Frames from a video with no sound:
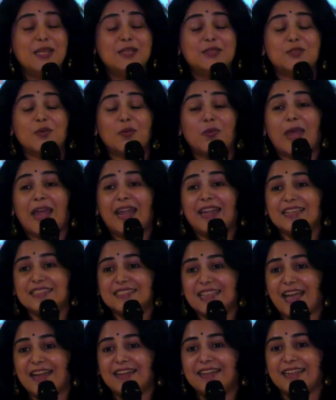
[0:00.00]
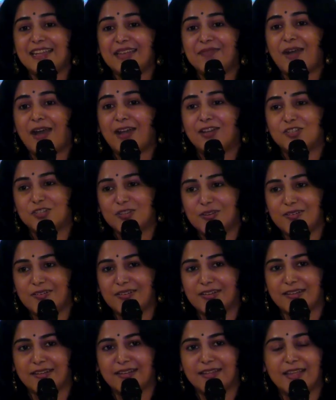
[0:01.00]
So where does that leave our
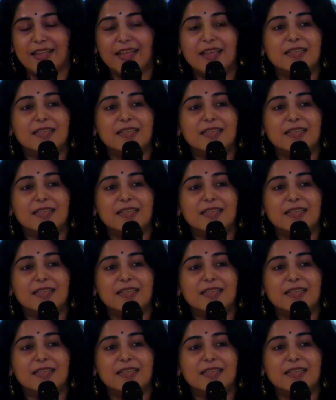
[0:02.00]
children?